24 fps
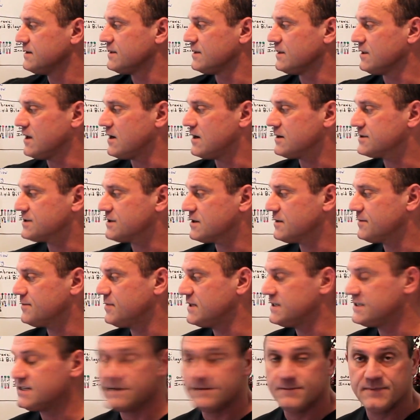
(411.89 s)
the long-term
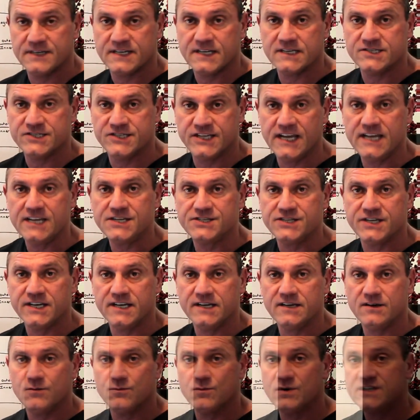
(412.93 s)

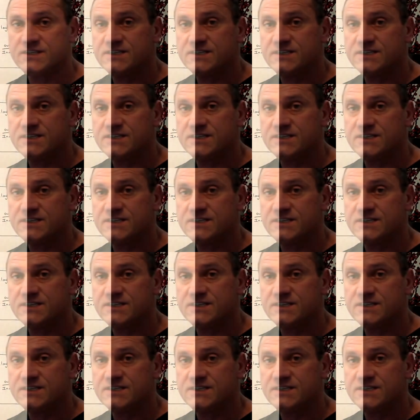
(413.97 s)
potentiation,